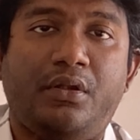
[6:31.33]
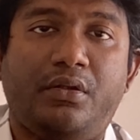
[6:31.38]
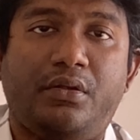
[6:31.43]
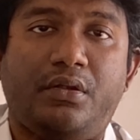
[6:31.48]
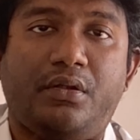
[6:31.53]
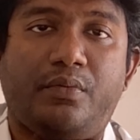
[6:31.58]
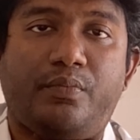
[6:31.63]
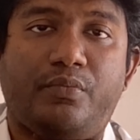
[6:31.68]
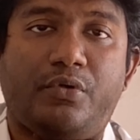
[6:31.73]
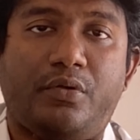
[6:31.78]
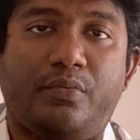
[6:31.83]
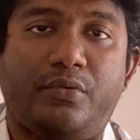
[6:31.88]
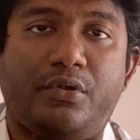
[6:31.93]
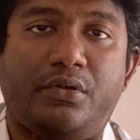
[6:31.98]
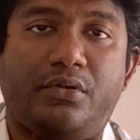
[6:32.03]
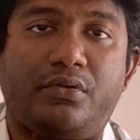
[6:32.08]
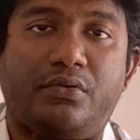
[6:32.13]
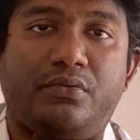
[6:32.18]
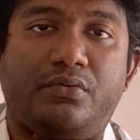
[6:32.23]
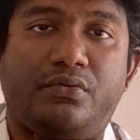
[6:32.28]
The
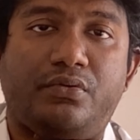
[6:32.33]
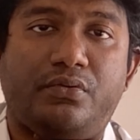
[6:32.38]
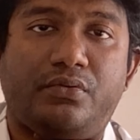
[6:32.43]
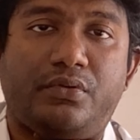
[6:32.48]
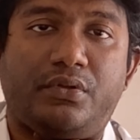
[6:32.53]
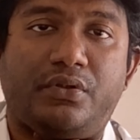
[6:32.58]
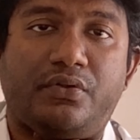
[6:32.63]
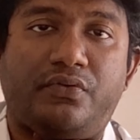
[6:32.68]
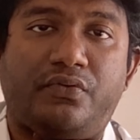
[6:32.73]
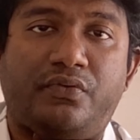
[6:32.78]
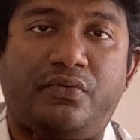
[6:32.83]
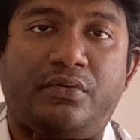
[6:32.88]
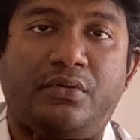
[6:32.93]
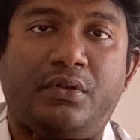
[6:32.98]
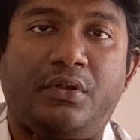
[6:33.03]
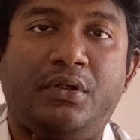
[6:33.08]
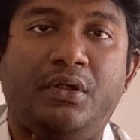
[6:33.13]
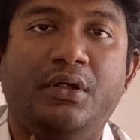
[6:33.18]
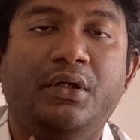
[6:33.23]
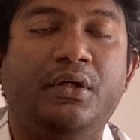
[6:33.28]
moment you do
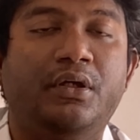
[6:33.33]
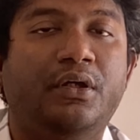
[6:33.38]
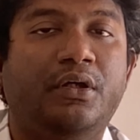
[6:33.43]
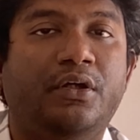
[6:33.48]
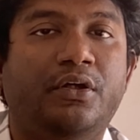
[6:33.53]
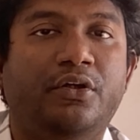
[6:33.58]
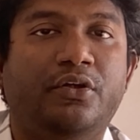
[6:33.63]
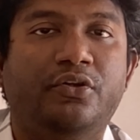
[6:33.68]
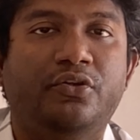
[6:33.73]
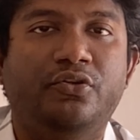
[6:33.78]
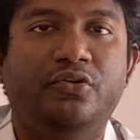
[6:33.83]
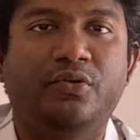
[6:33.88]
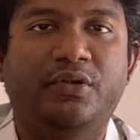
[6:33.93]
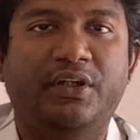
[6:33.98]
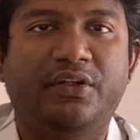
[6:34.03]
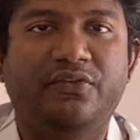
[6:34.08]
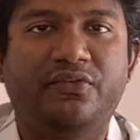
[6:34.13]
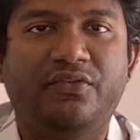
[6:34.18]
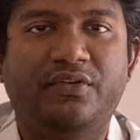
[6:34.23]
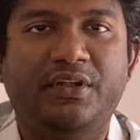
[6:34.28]
this, you
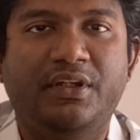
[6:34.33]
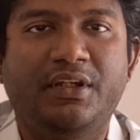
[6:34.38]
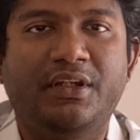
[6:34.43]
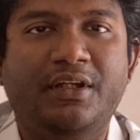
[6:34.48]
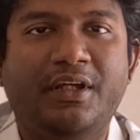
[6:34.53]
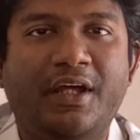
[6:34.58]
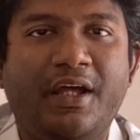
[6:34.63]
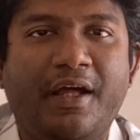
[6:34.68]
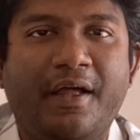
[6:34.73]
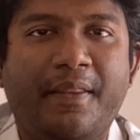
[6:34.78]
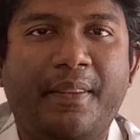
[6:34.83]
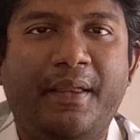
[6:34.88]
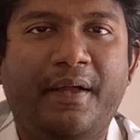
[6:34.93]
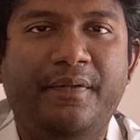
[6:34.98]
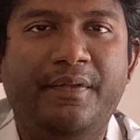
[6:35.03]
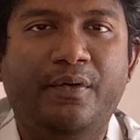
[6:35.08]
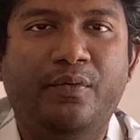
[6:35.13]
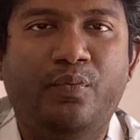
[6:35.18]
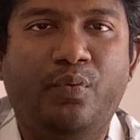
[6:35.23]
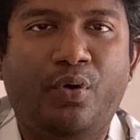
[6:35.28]
can see
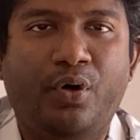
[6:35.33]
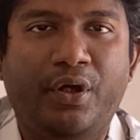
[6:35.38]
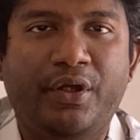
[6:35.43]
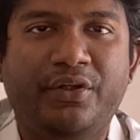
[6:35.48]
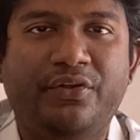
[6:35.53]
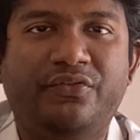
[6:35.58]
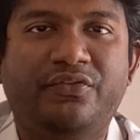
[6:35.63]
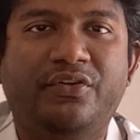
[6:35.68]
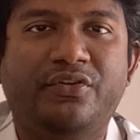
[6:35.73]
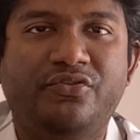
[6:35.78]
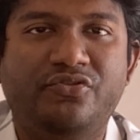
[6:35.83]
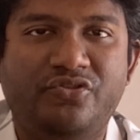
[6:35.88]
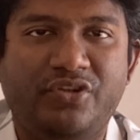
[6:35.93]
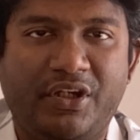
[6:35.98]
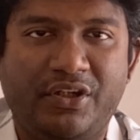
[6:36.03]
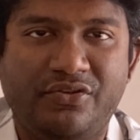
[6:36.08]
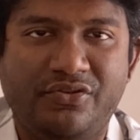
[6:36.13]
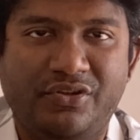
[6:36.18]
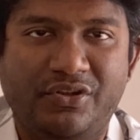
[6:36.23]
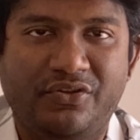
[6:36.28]
that the voice
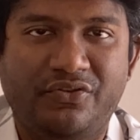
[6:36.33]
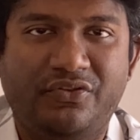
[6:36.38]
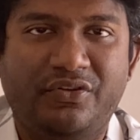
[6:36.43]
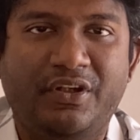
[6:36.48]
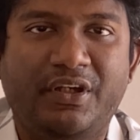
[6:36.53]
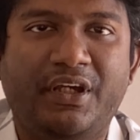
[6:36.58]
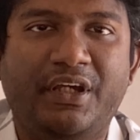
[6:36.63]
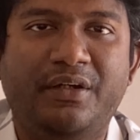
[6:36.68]
changes.